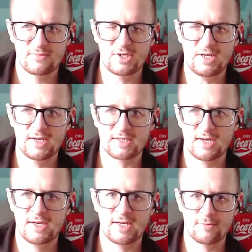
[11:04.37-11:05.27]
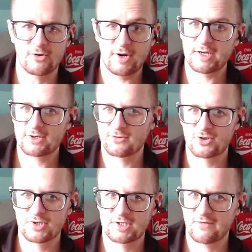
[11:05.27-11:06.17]
DSA, Democratic
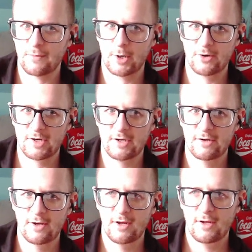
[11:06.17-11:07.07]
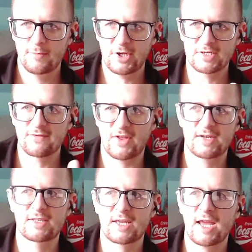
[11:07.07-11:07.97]
Socialists of America? Because if
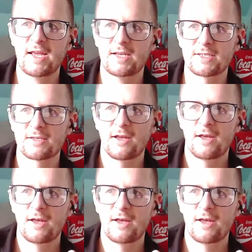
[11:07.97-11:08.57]
that's the case,